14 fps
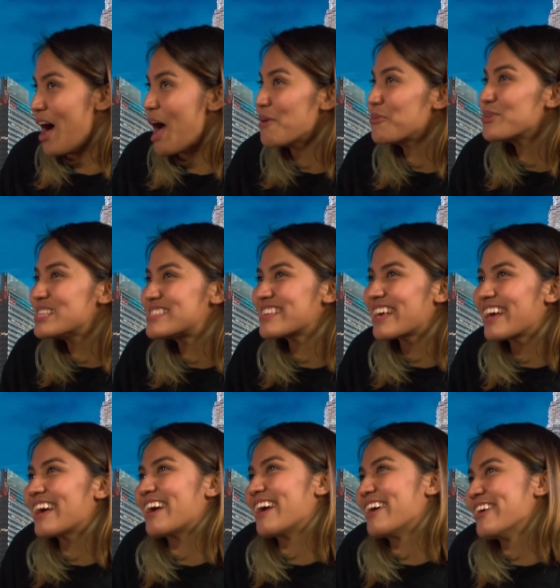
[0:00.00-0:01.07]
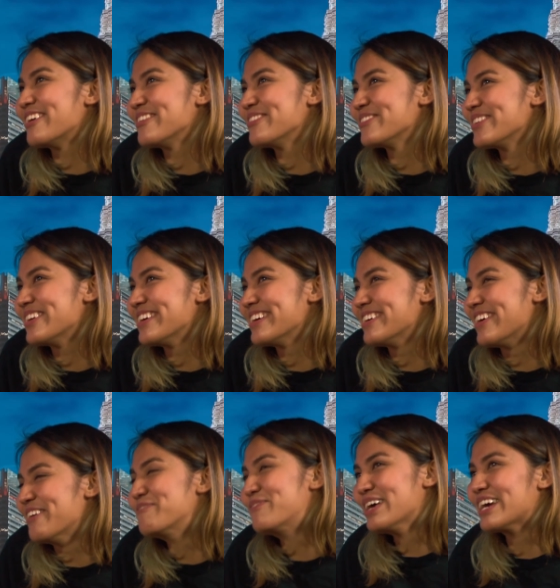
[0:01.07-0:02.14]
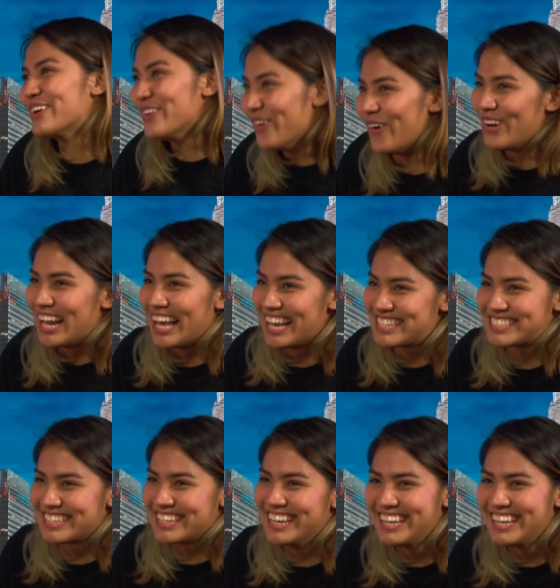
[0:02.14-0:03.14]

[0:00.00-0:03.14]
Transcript: I would say A big no, lah, actually.